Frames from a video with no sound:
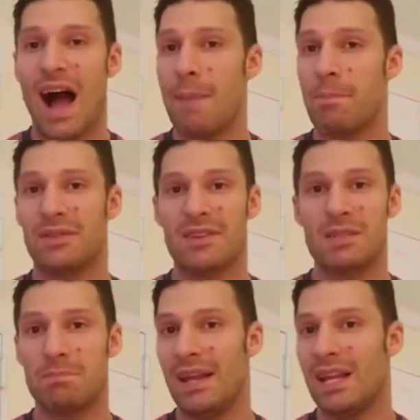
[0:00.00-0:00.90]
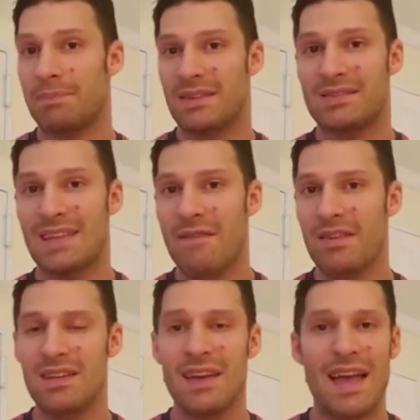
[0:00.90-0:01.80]
I put the speed up to
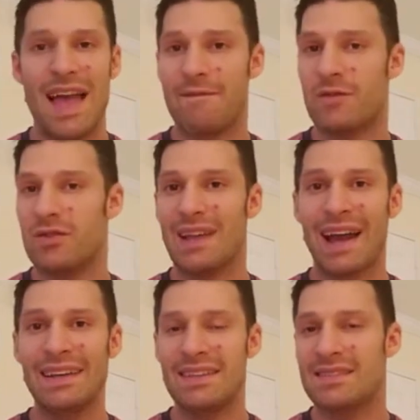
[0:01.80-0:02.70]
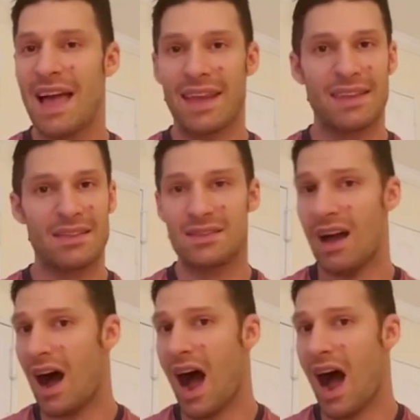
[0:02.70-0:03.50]
7, and for 90 seconds,